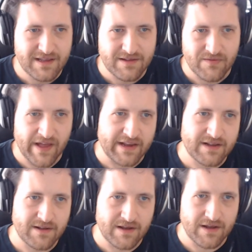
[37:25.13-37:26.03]

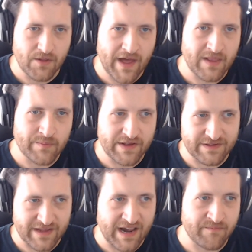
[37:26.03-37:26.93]
Like a lot of the
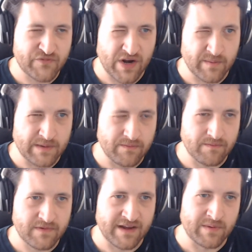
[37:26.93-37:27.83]
places that I've kind of
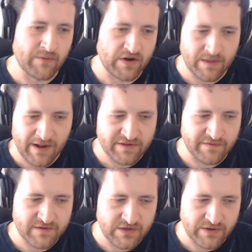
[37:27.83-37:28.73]
been marketing
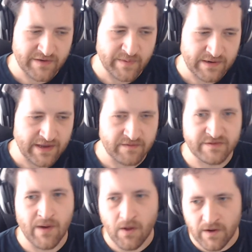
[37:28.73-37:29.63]
myself to have been kind of
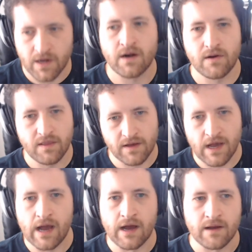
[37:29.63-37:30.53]
smaller
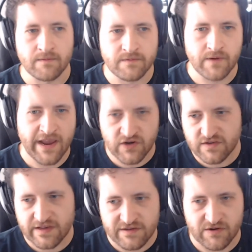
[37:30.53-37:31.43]

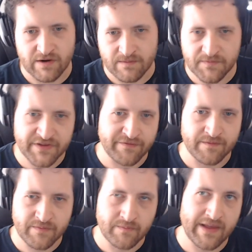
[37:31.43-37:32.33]
agencies or stuff,
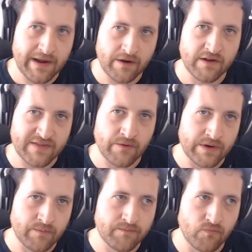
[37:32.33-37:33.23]
areas that
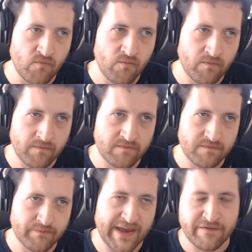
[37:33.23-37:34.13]
would
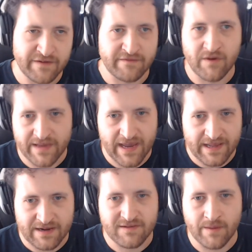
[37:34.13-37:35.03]
benefit from
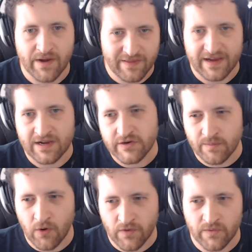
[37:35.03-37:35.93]
getting somebody that can
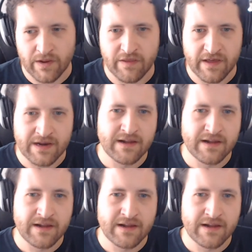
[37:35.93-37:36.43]
do more than one thing.